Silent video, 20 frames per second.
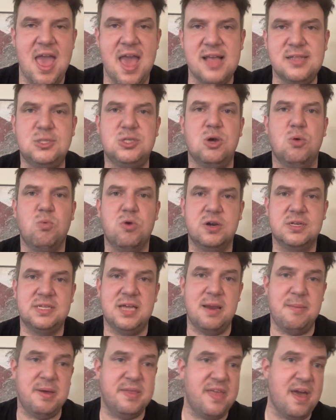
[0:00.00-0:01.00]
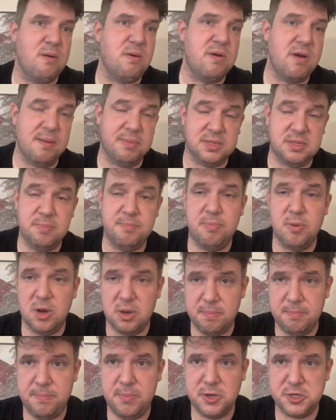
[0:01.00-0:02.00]
And so we're excited about that. We were able to
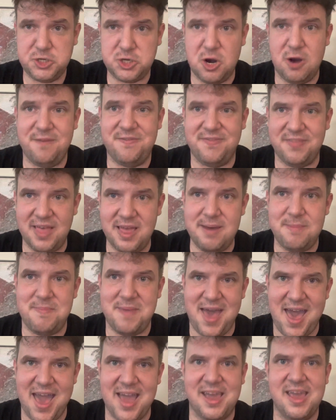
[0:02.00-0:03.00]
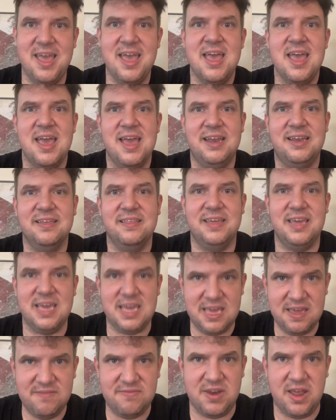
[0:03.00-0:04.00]
push our flight back until the
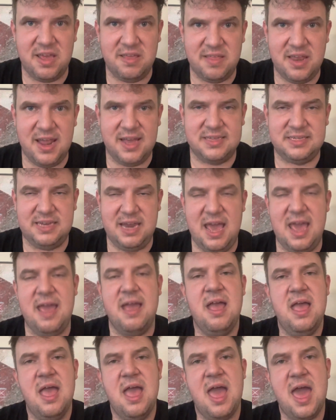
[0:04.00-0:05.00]
evening the next day.